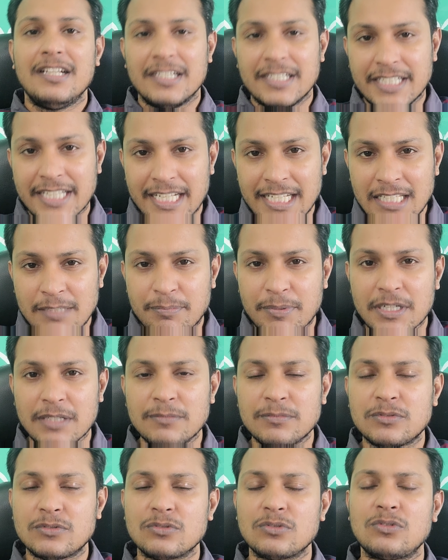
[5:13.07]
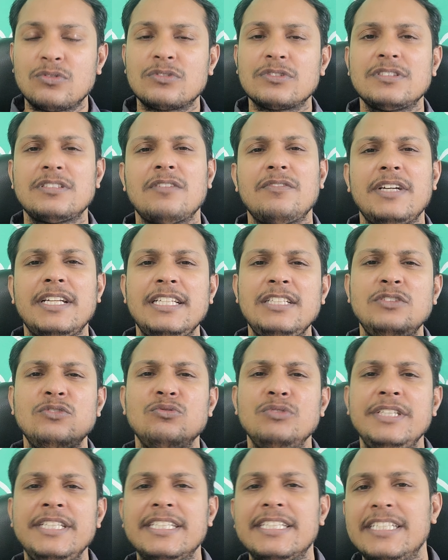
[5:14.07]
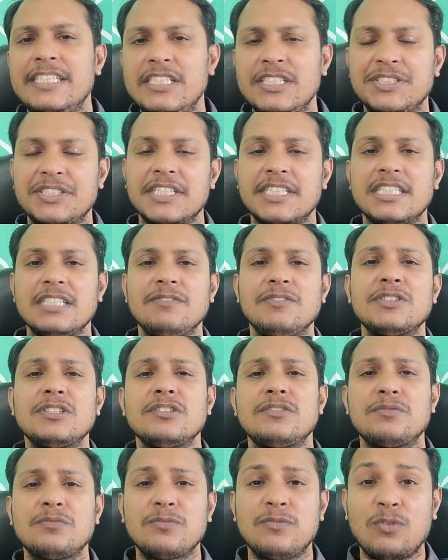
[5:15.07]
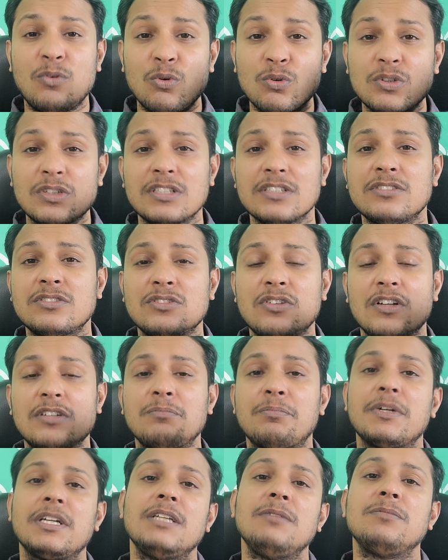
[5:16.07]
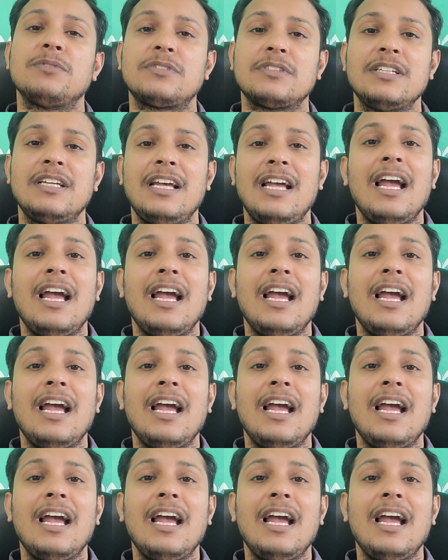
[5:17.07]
Daily prelims notes is a very unique initiative which is focused on prelims